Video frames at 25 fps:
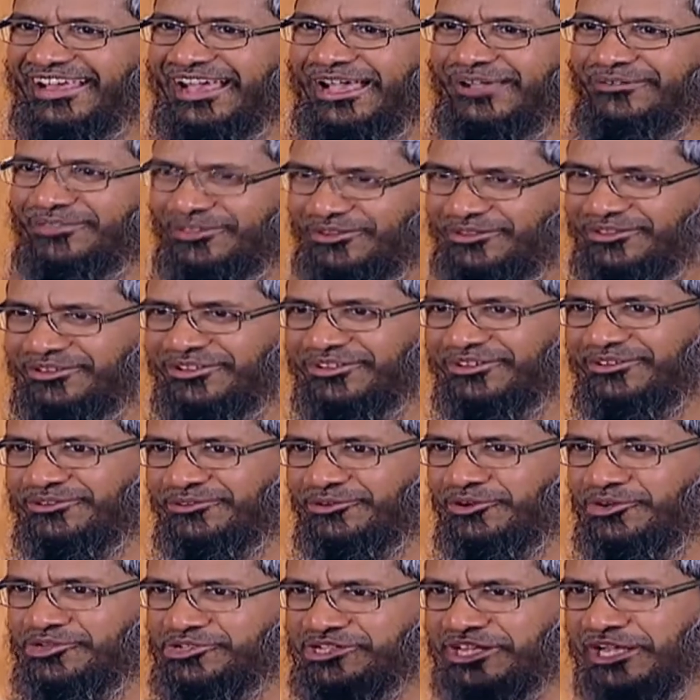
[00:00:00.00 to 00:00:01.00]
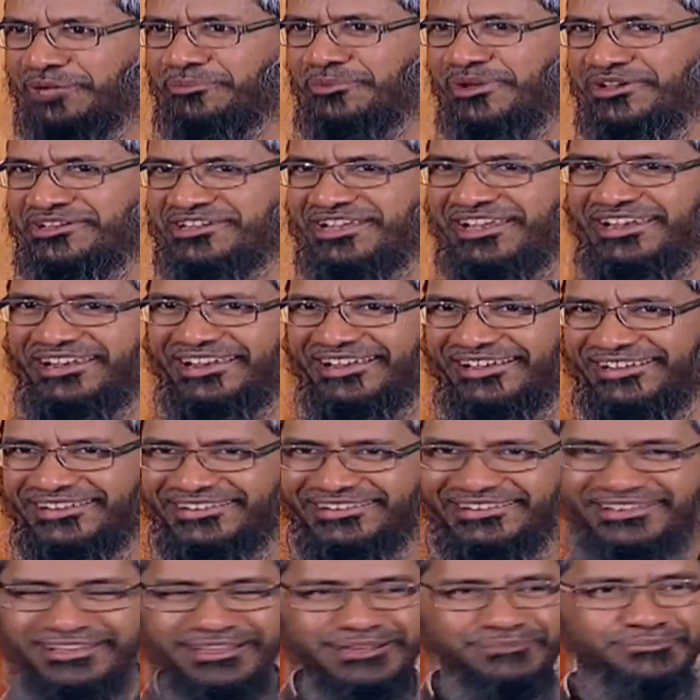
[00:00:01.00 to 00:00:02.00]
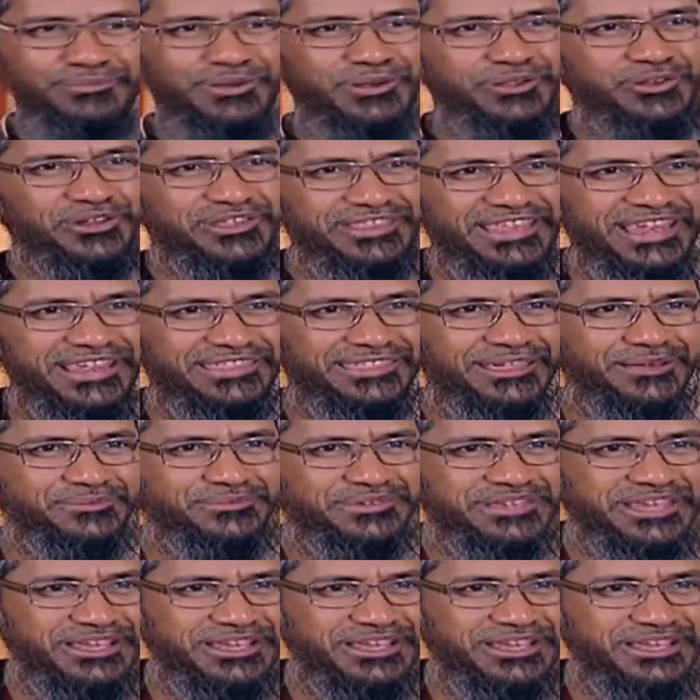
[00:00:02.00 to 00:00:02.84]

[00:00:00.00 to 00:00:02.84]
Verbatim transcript: I mean, there was a good sheikh, mashallah. But you know, there are some